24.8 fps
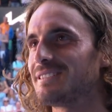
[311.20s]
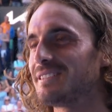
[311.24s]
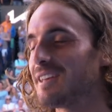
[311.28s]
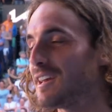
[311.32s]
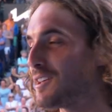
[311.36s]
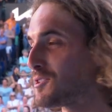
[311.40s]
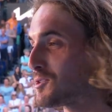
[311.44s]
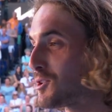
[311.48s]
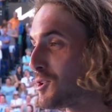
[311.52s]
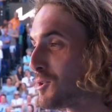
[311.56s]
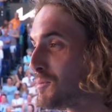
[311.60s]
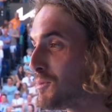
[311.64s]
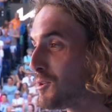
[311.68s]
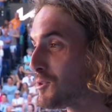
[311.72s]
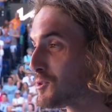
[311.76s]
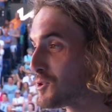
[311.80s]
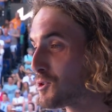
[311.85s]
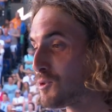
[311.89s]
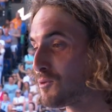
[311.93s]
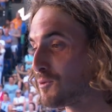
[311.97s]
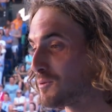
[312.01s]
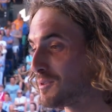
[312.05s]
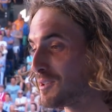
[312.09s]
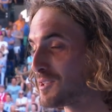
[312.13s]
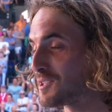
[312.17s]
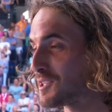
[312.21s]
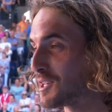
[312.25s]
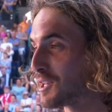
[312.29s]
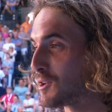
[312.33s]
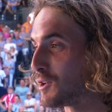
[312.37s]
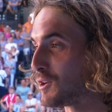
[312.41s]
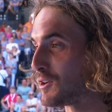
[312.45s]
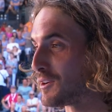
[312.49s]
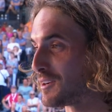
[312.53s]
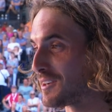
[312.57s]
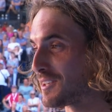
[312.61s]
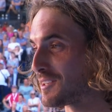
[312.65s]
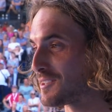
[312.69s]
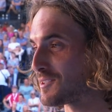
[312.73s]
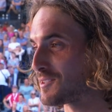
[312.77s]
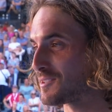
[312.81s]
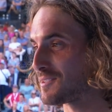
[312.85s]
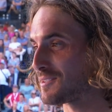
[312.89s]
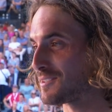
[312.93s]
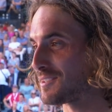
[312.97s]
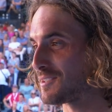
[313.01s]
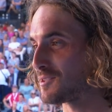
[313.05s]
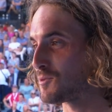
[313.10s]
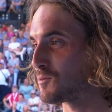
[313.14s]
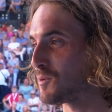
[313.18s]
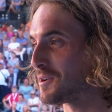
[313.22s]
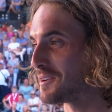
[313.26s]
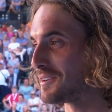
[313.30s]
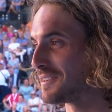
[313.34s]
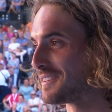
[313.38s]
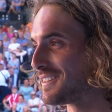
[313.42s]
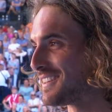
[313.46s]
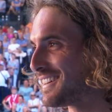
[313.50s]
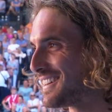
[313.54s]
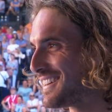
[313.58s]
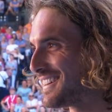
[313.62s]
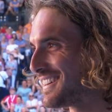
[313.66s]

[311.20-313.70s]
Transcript: Yeah, it's all about you. It's singular. It's one.